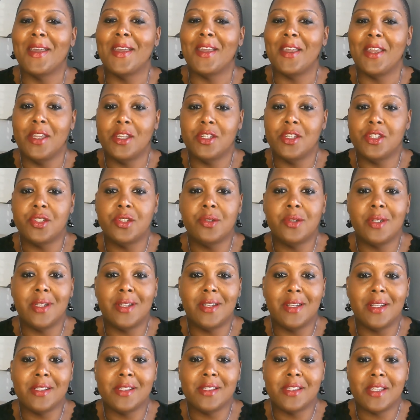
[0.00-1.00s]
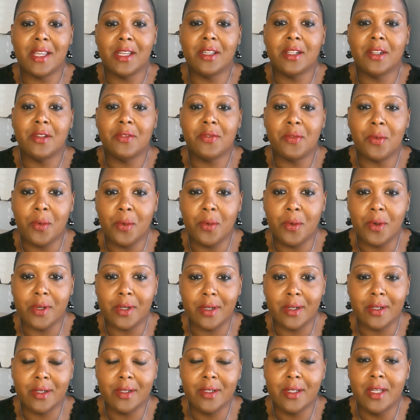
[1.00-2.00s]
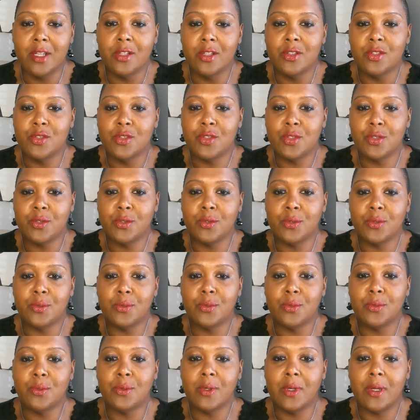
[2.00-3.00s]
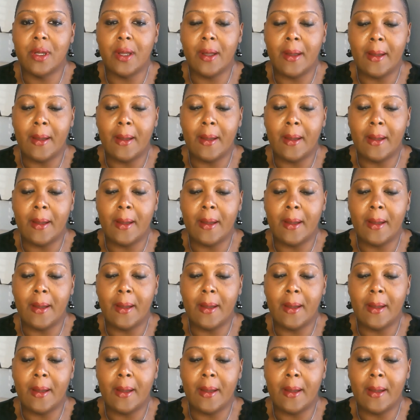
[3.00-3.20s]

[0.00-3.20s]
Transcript: issued an executive order to